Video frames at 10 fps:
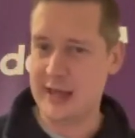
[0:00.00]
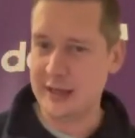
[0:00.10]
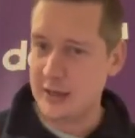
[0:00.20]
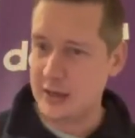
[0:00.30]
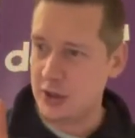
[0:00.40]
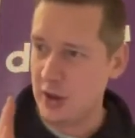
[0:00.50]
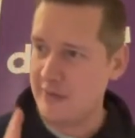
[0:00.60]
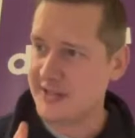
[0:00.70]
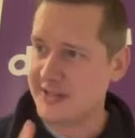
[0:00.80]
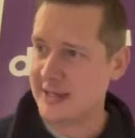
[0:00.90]
like you
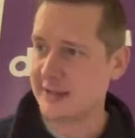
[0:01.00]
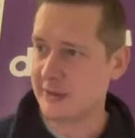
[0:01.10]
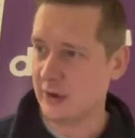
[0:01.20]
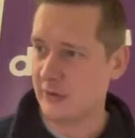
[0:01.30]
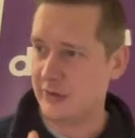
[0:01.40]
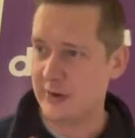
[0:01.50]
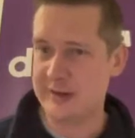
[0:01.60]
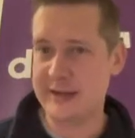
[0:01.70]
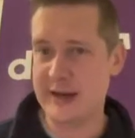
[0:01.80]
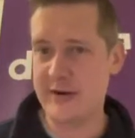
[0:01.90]
have a set of
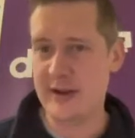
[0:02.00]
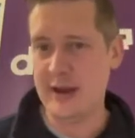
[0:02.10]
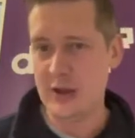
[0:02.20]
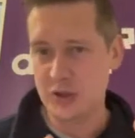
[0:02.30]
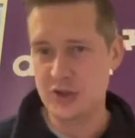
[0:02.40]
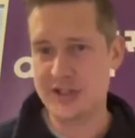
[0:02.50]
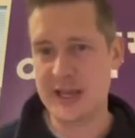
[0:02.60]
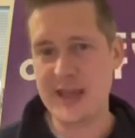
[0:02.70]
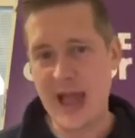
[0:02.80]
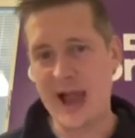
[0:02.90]
criteria to say,